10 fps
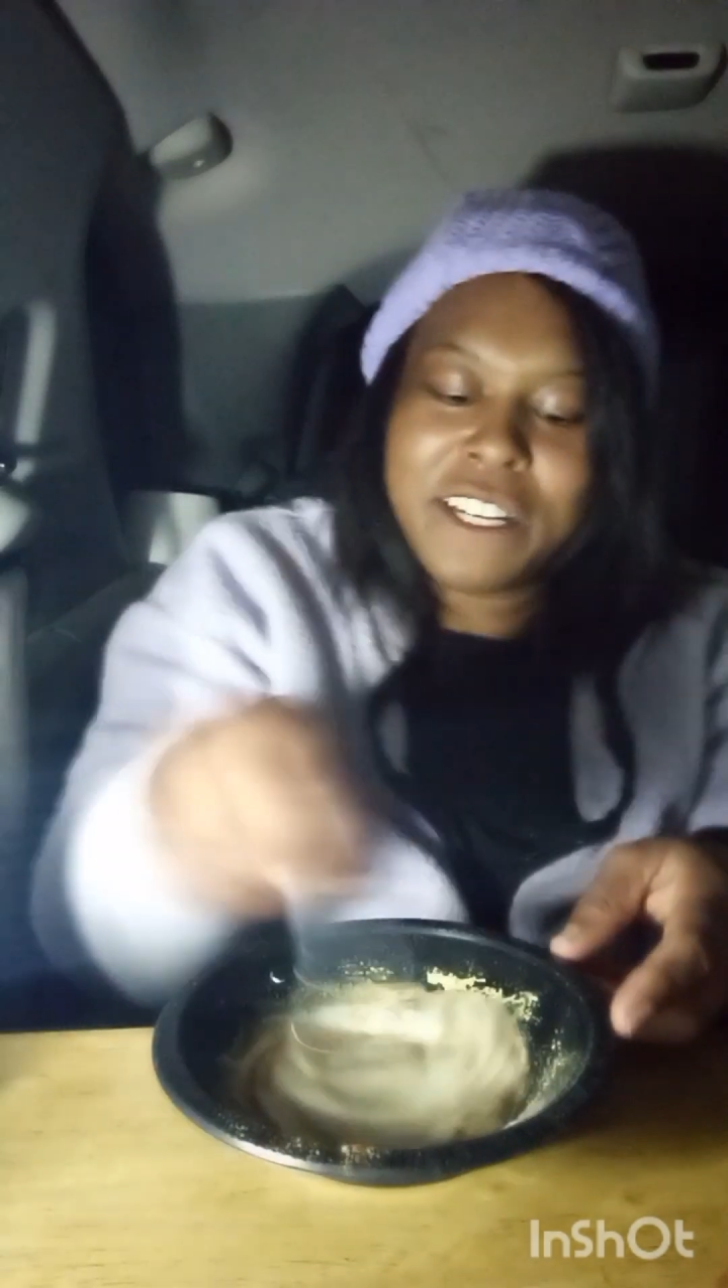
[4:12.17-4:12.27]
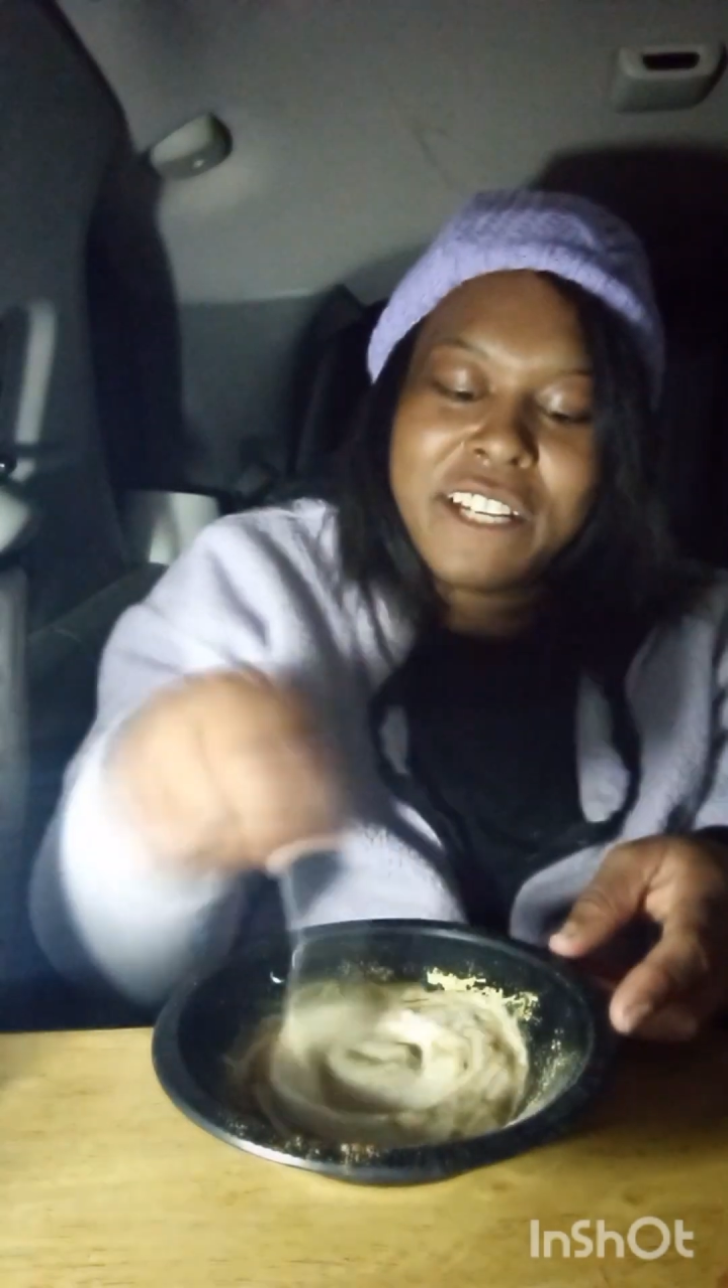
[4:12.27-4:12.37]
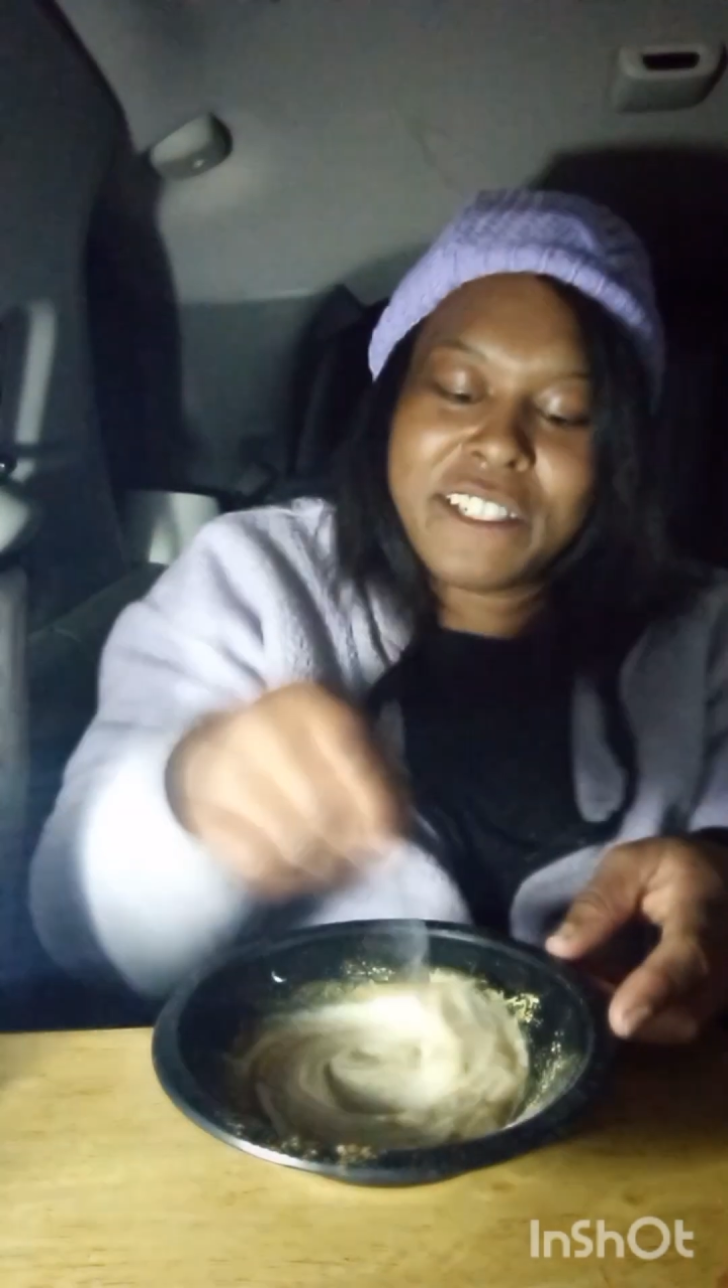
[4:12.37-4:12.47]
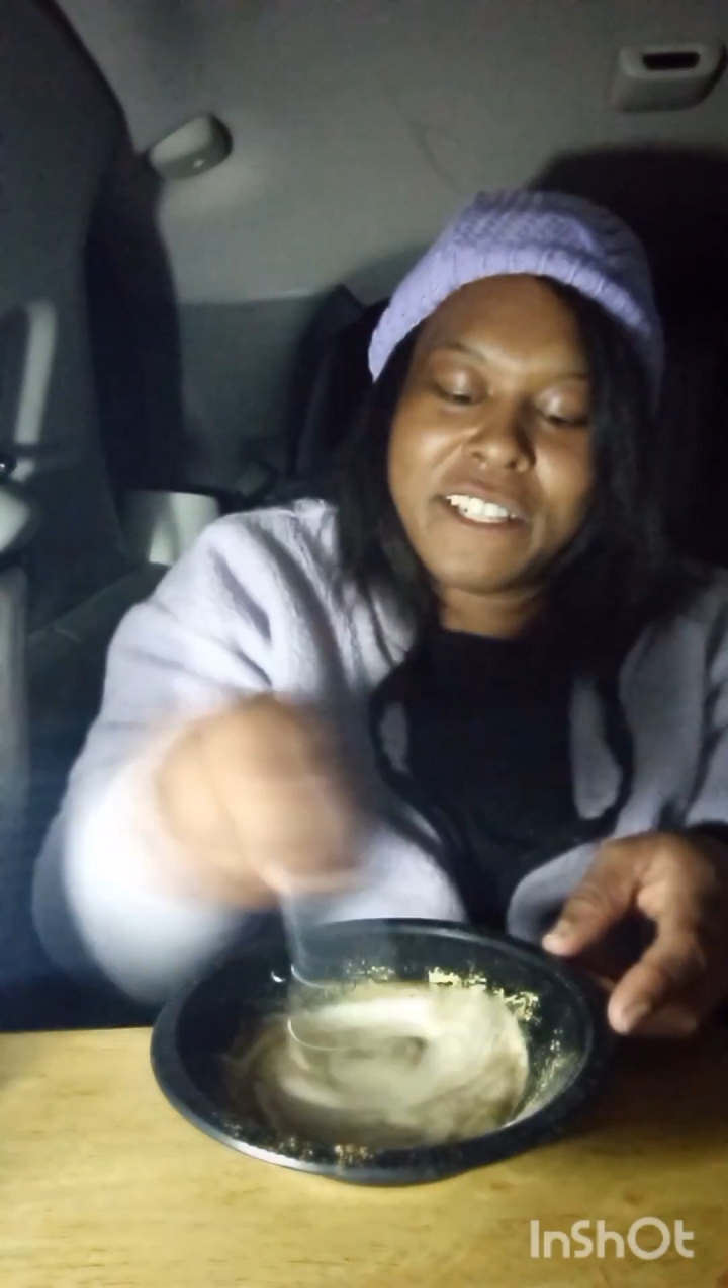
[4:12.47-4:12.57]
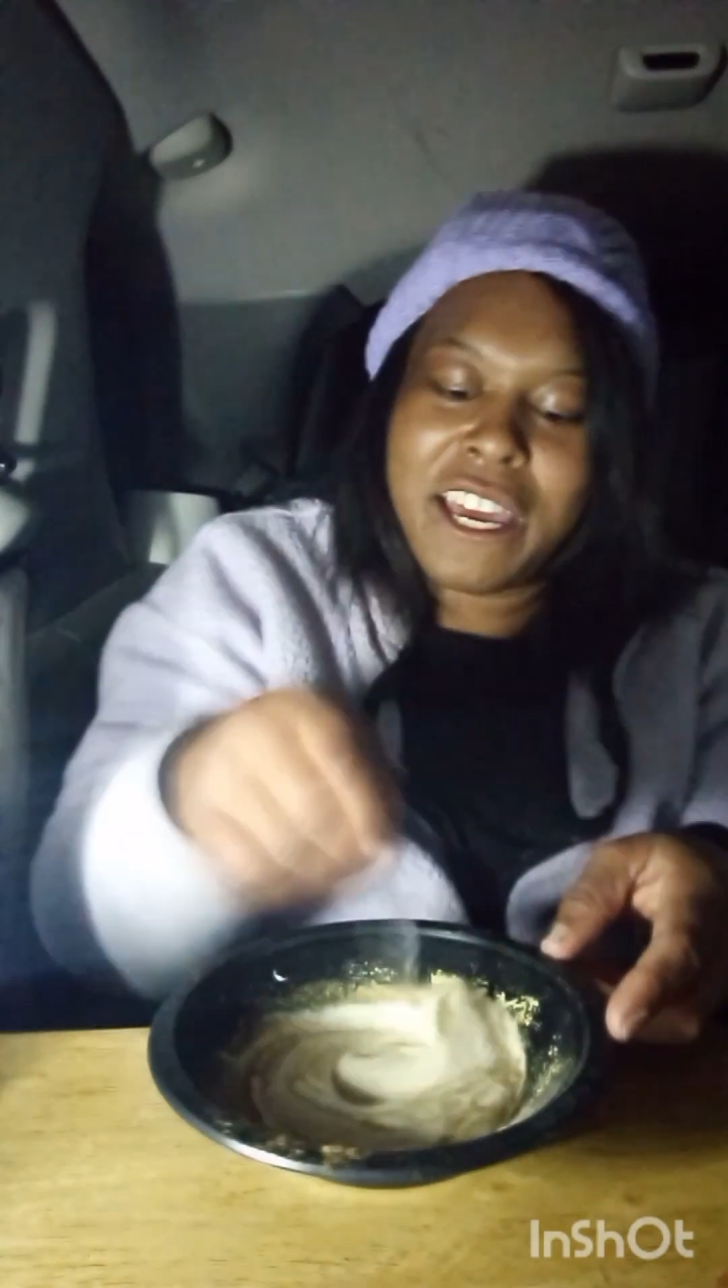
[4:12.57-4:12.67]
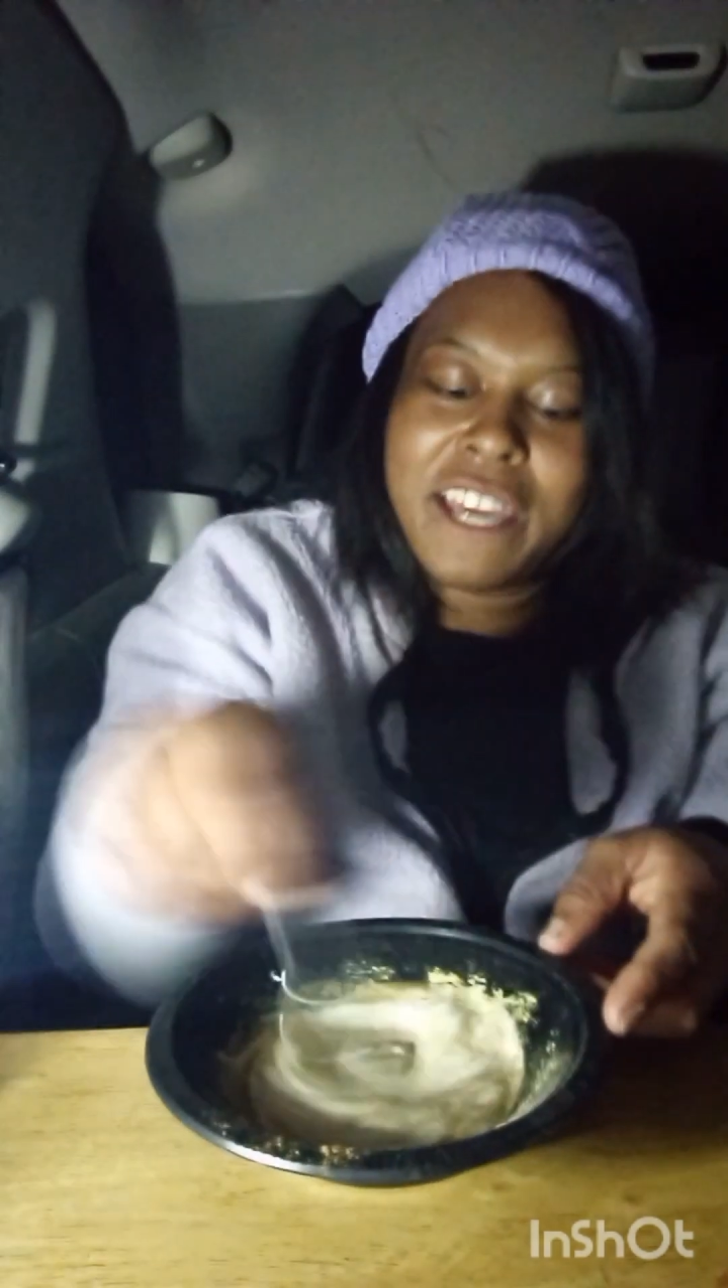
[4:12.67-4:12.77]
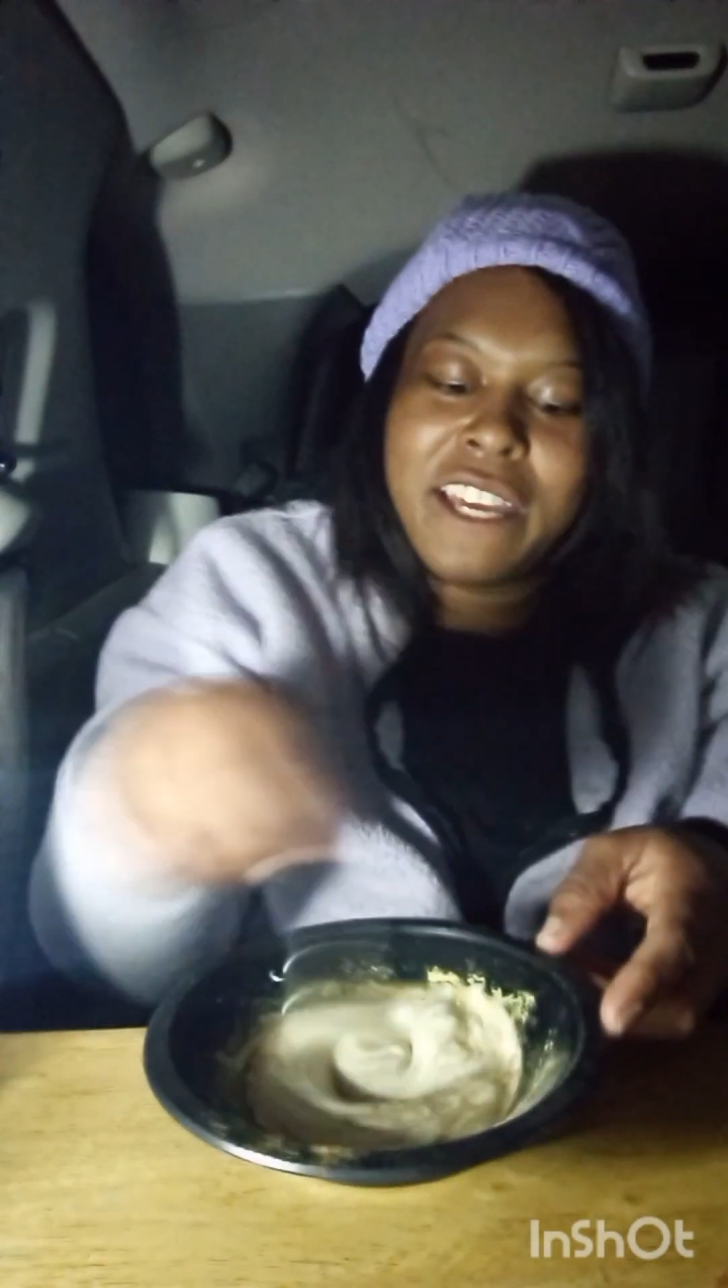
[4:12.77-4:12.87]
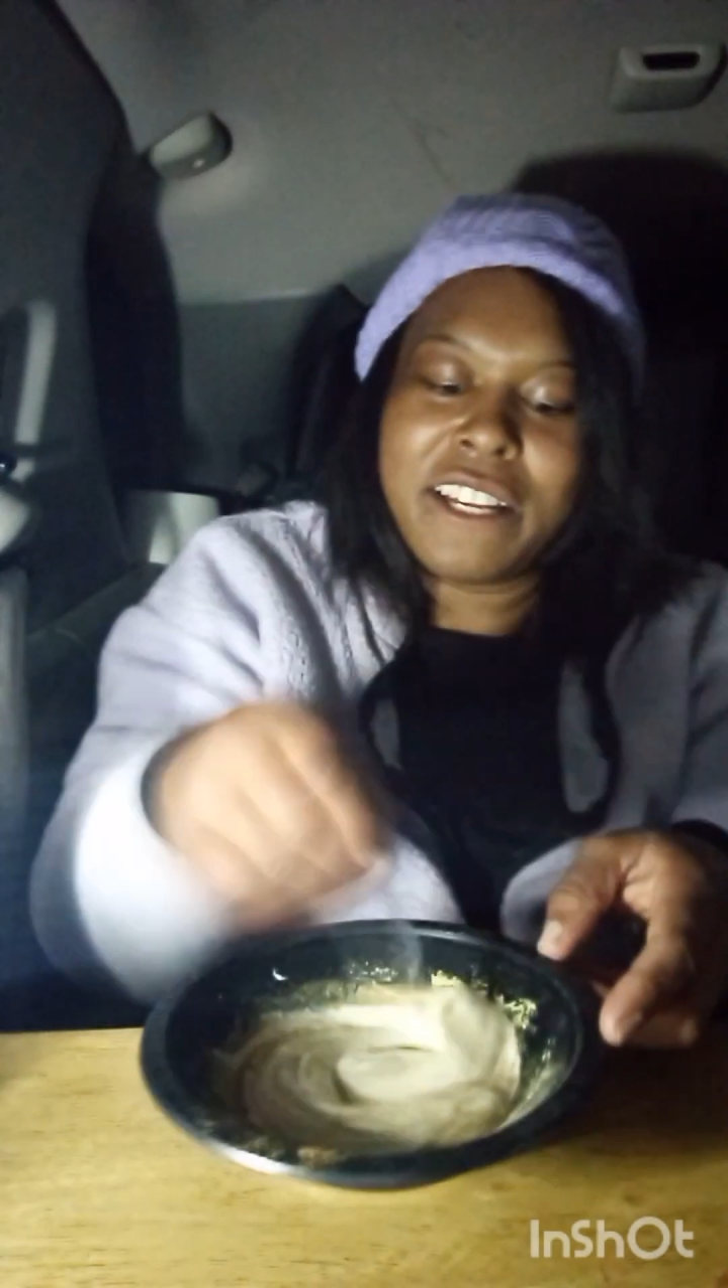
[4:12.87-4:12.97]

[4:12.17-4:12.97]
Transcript: gonna stay